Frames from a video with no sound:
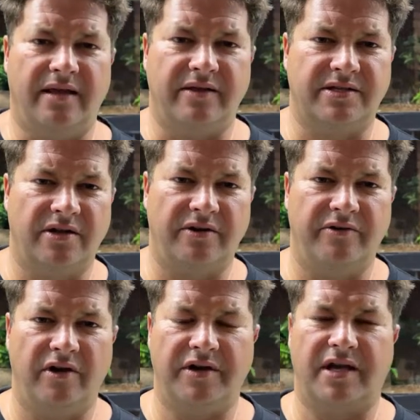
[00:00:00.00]
There's not a
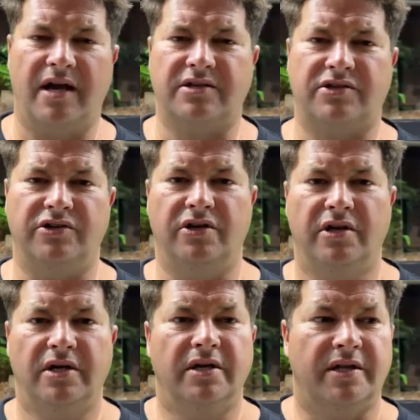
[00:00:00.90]
lot of guys who,
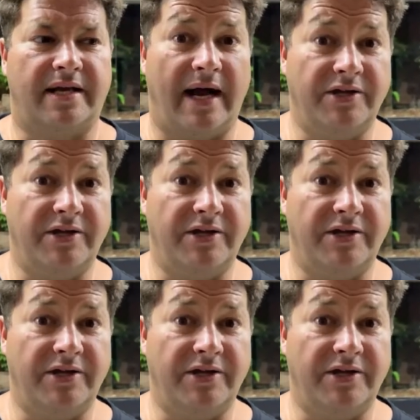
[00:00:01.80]
the guy